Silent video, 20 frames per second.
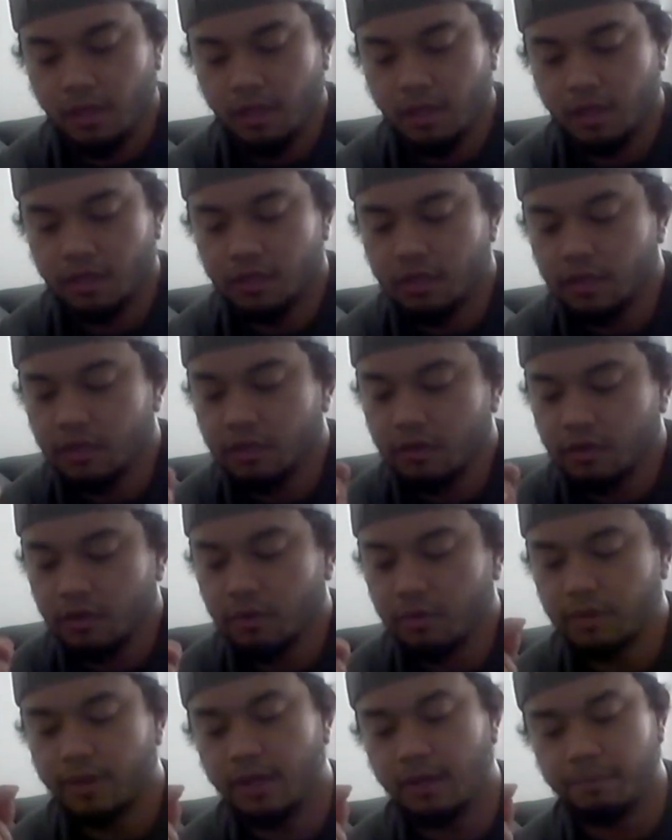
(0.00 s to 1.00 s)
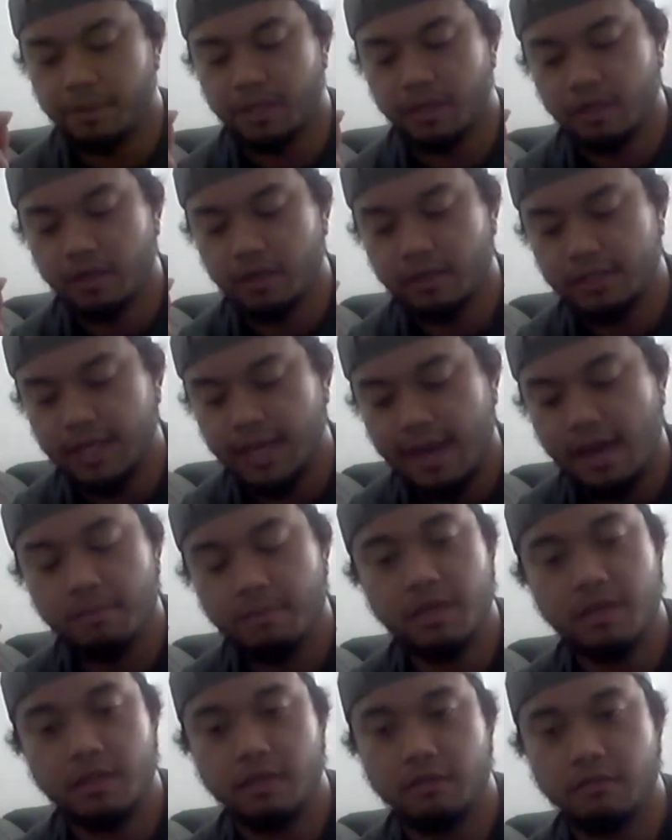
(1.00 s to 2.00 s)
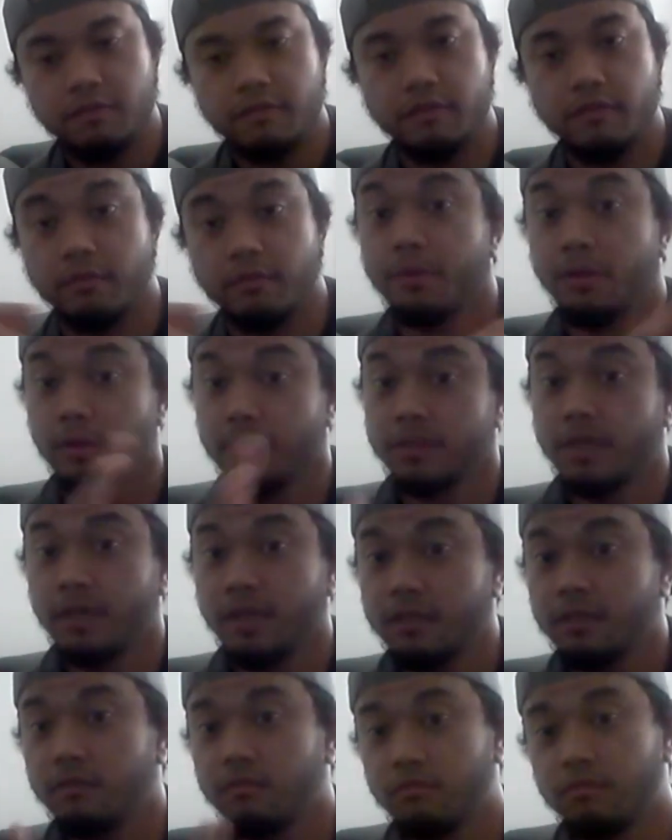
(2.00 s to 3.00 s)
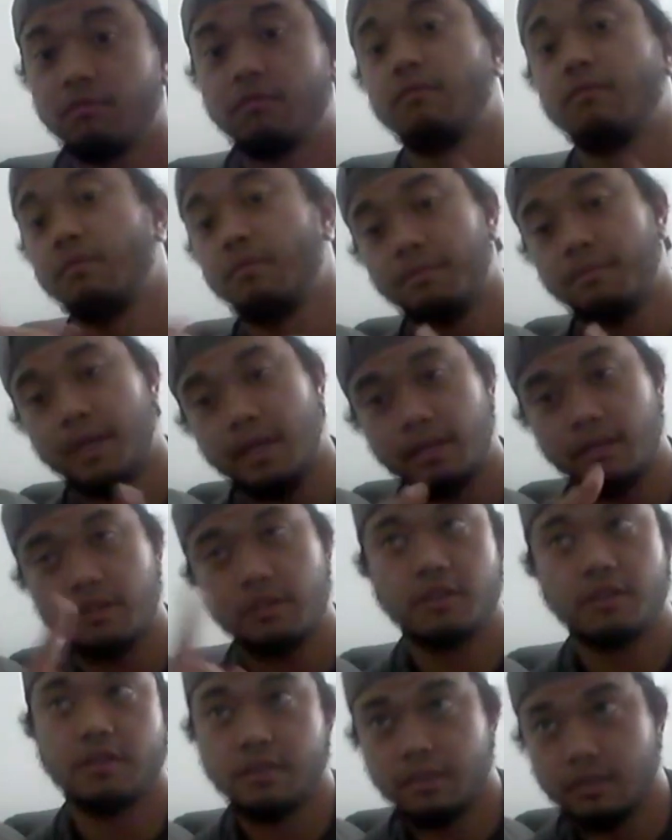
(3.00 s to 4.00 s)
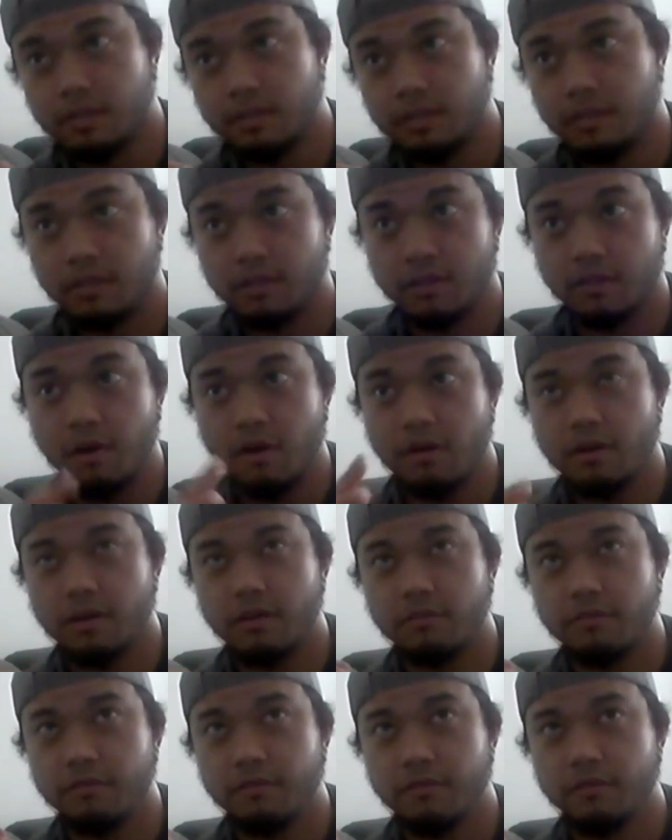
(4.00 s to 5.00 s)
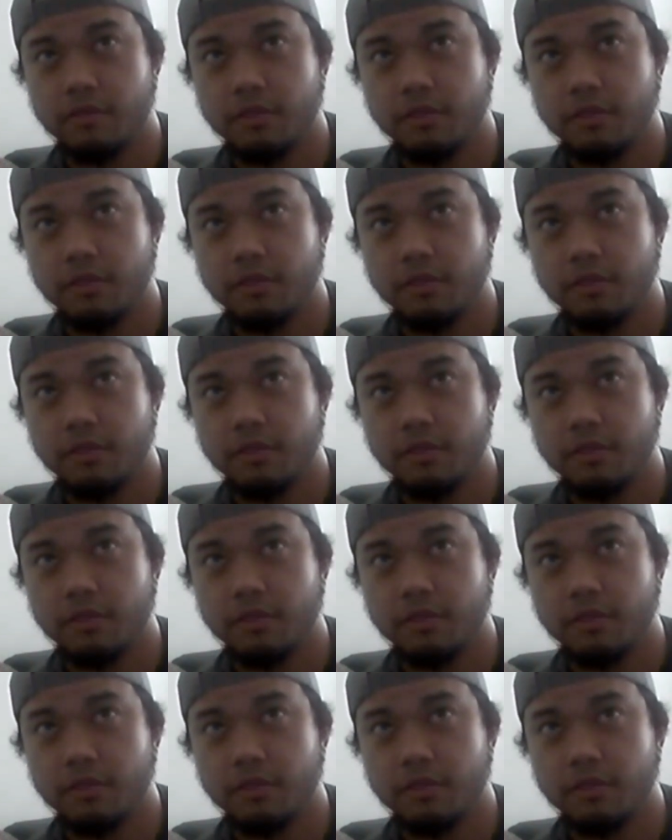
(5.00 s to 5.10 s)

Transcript: And he knew that because Adam and Eve, remember those guys back in Genesis in the Garden of